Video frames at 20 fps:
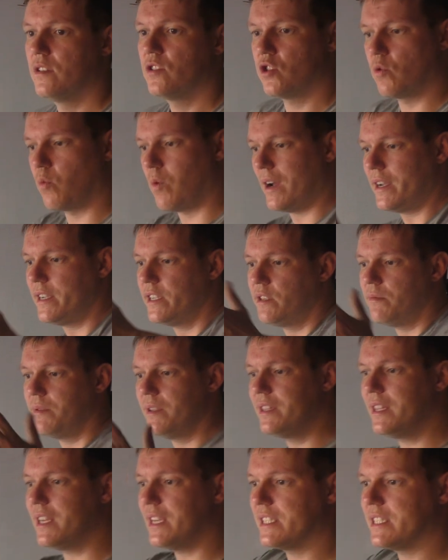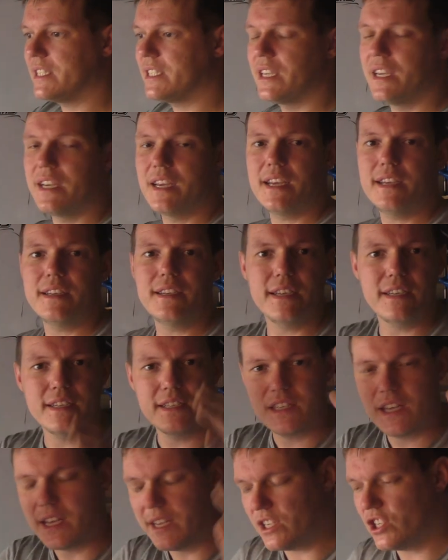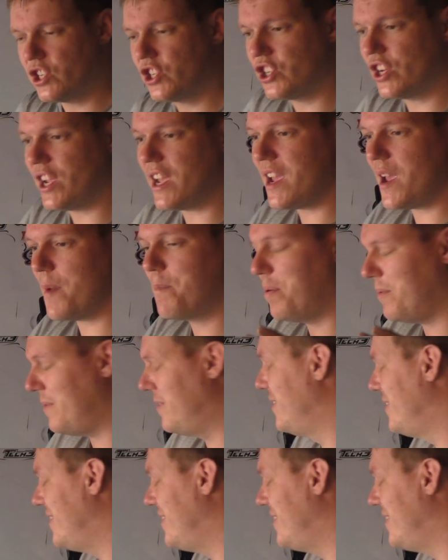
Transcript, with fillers: So why are you doing this? It, it, it's shape.